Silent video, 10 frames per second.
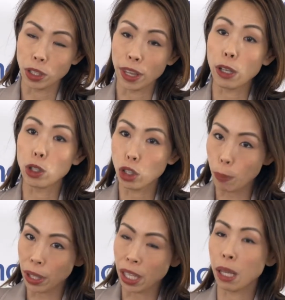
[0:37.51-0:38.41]
So they could
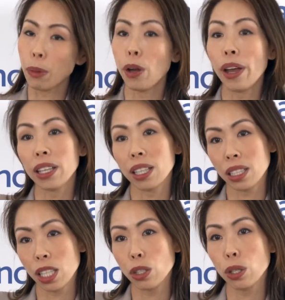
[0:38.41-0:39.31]
stop the chemo and
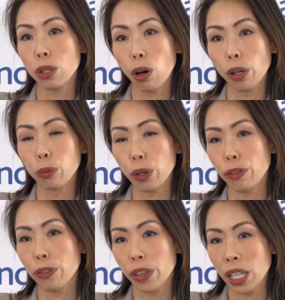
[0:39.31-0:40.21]
continue on
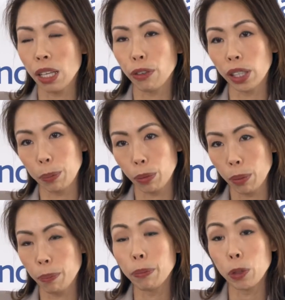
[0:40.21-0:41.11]
with the veliparib,